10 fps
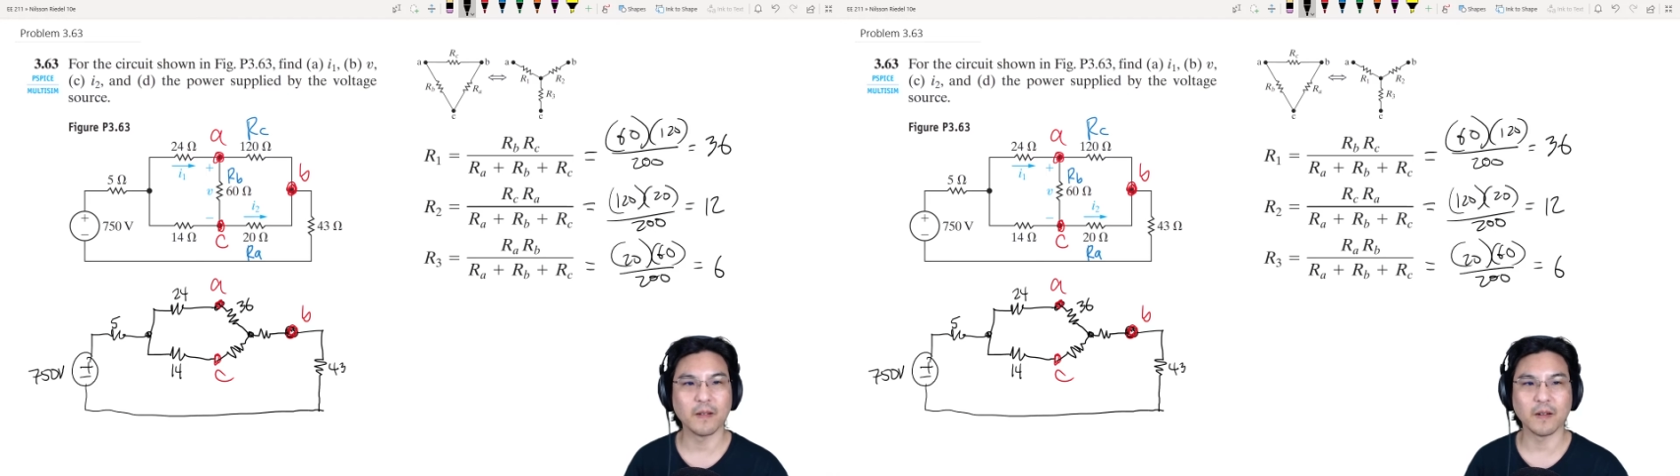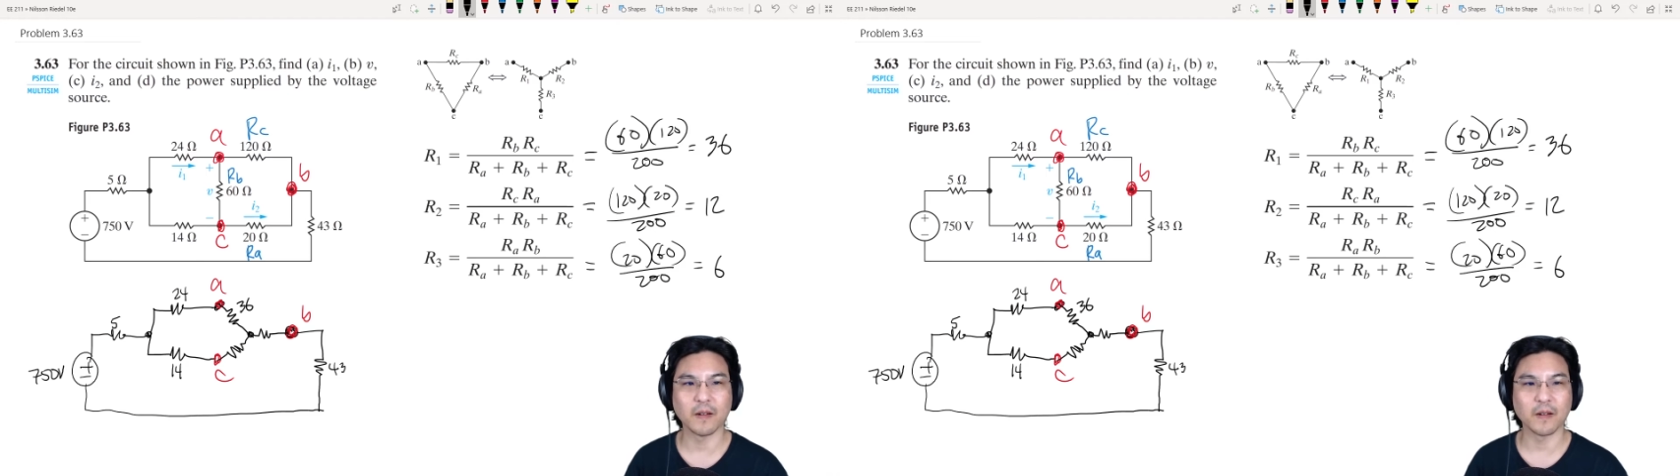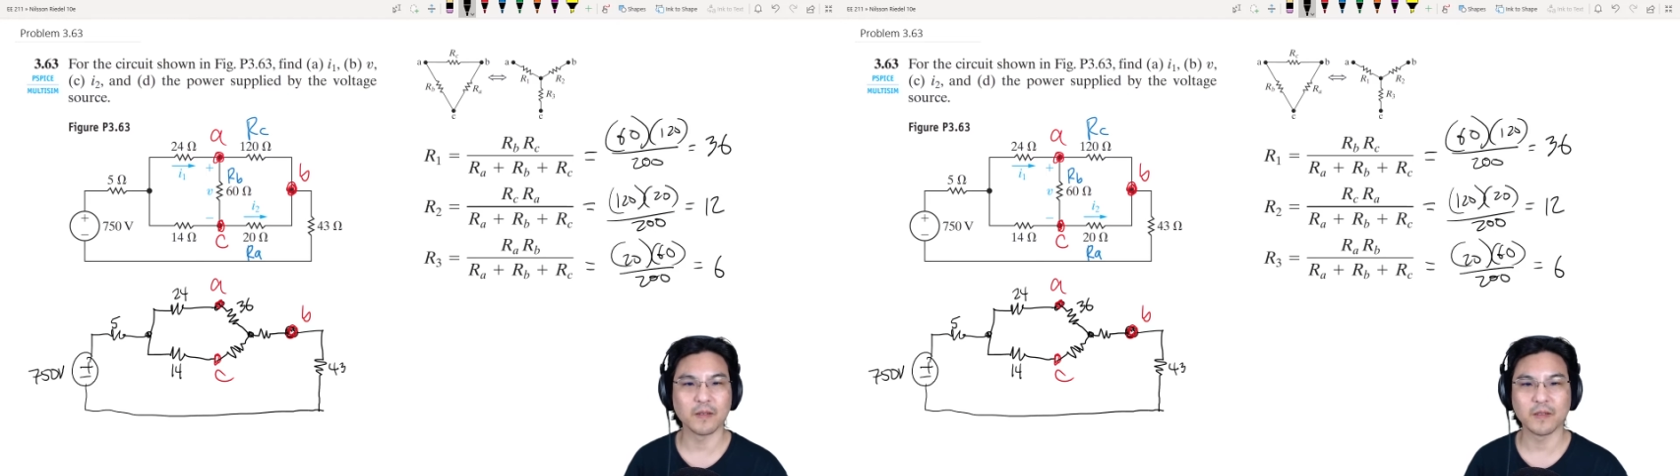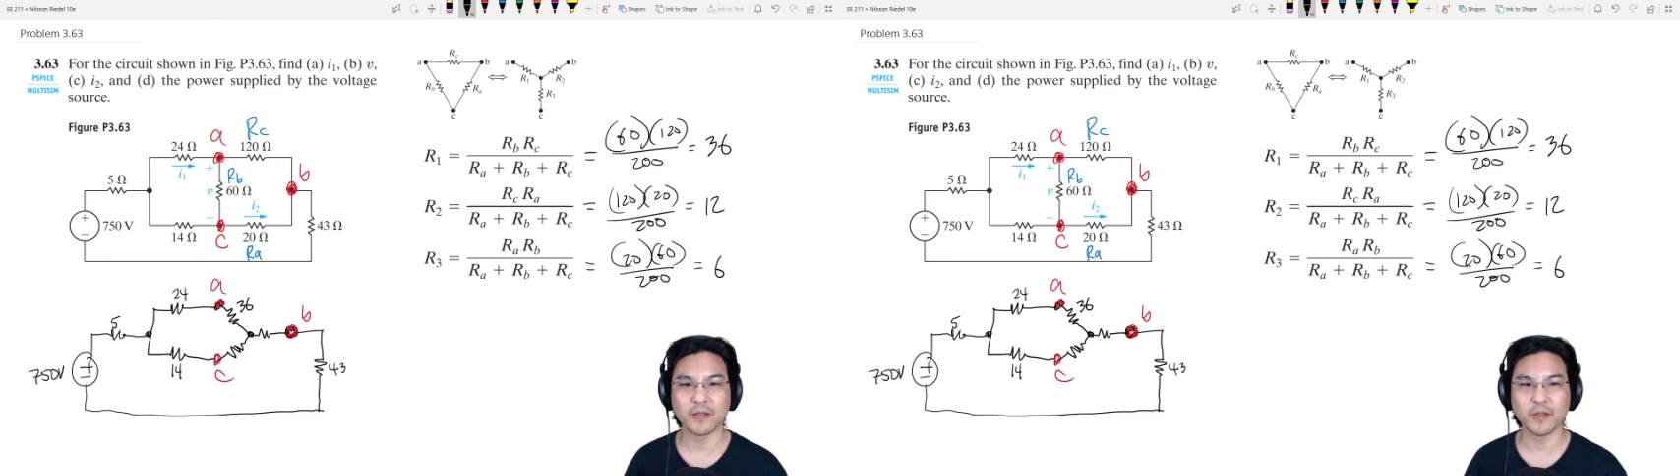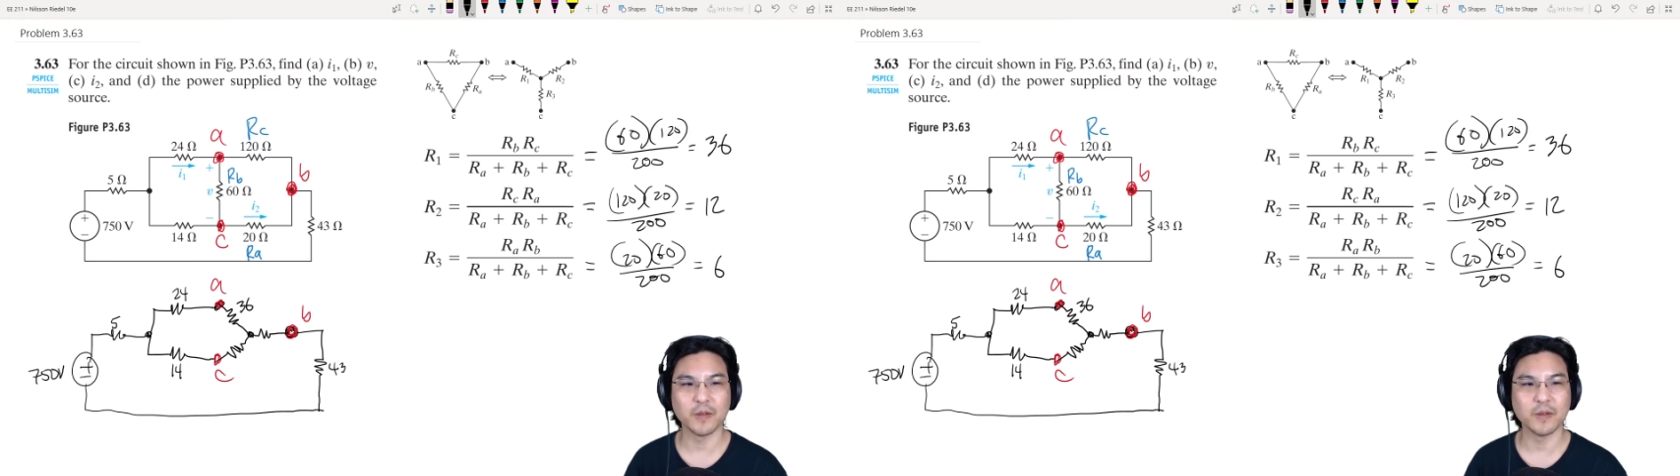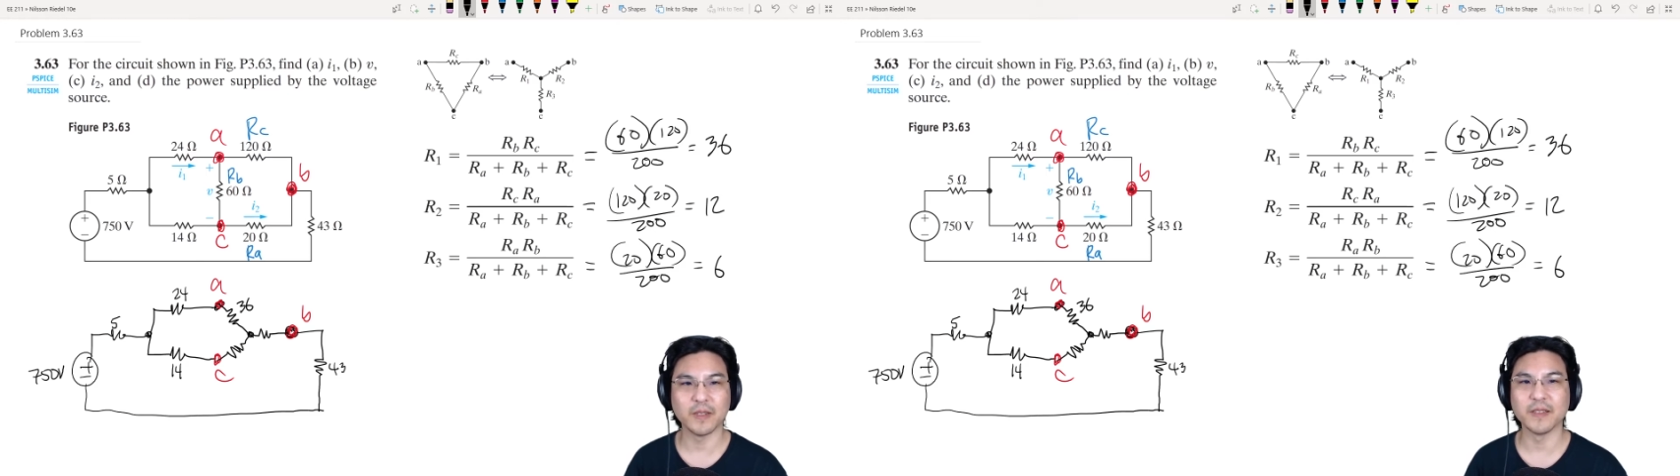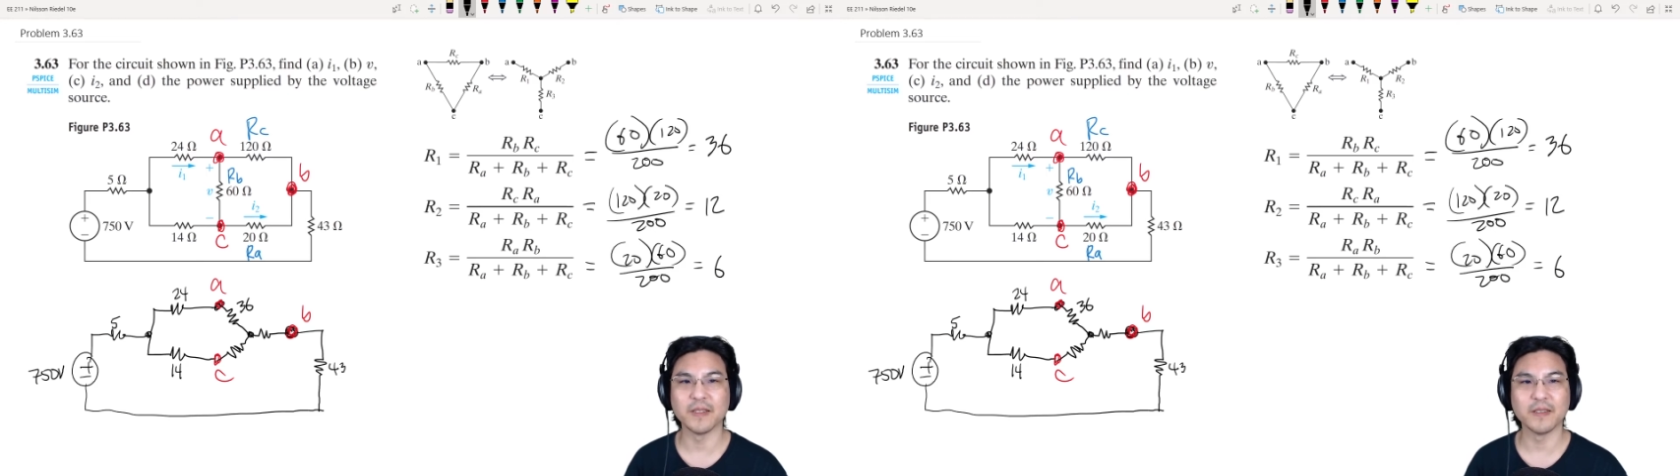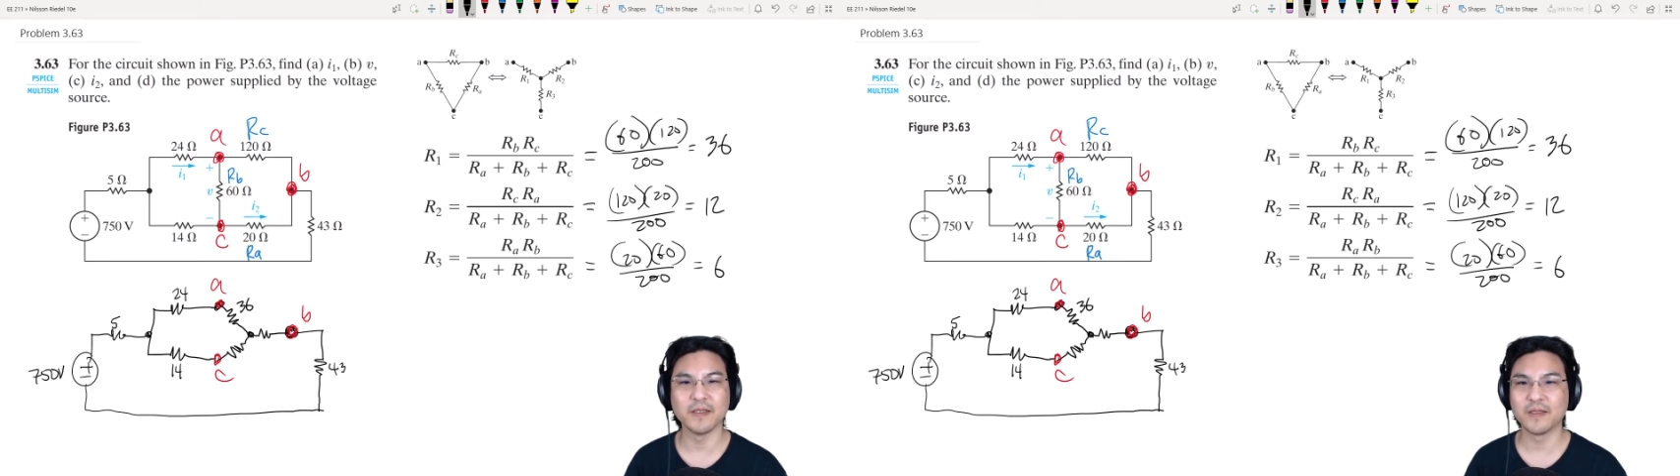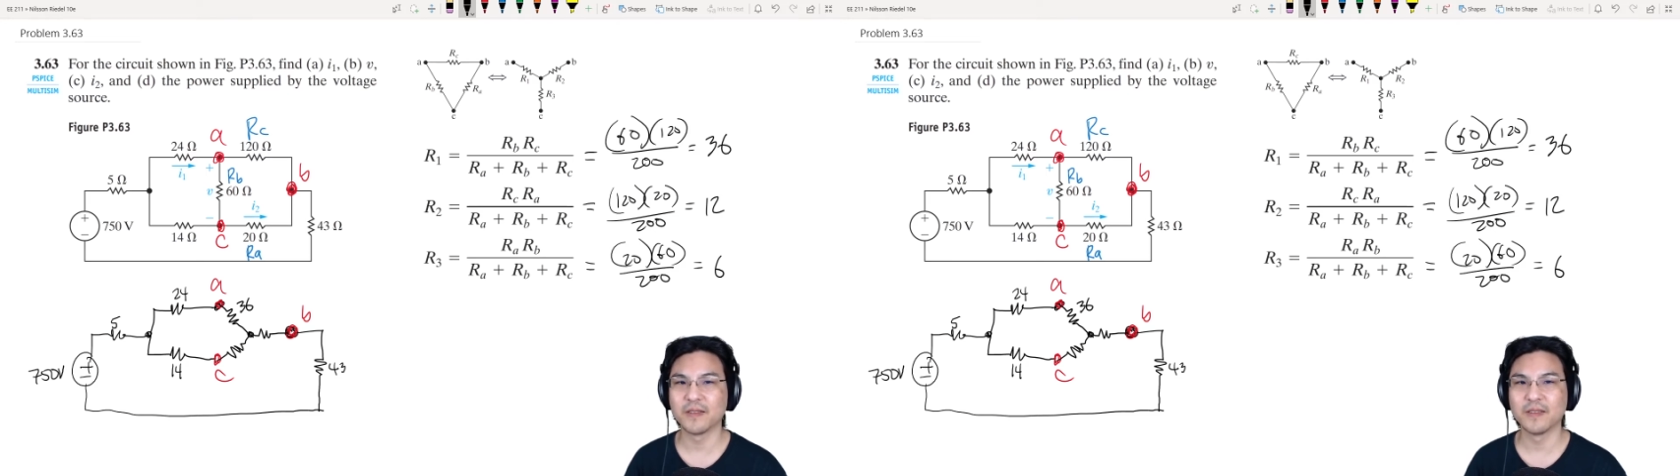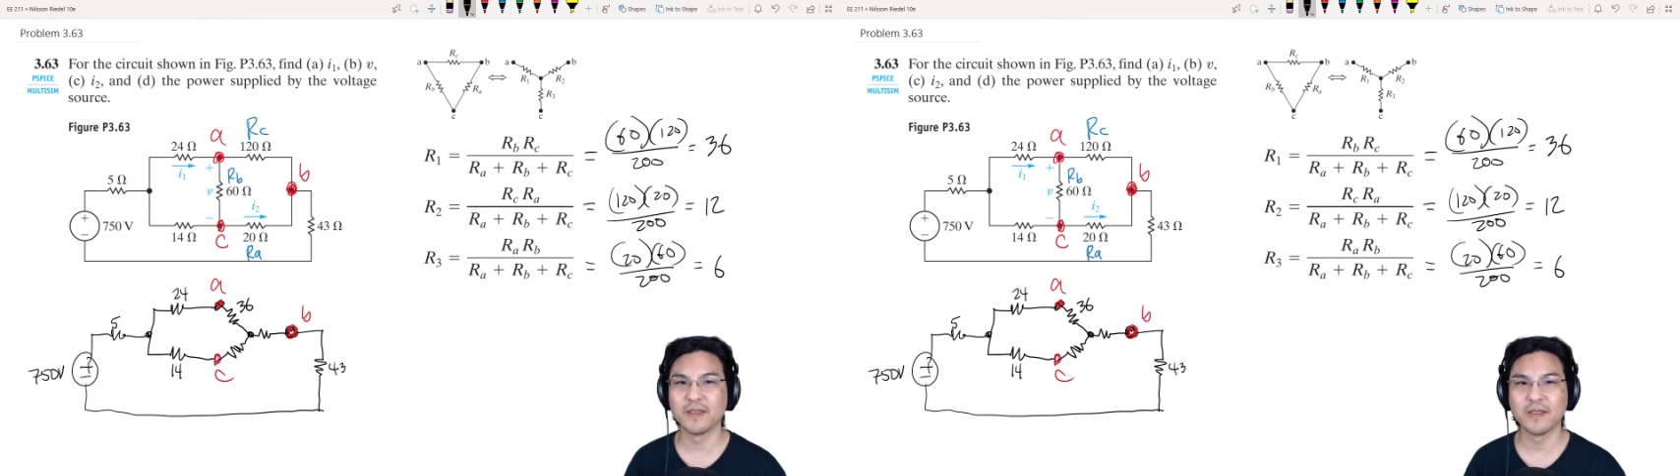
R2 is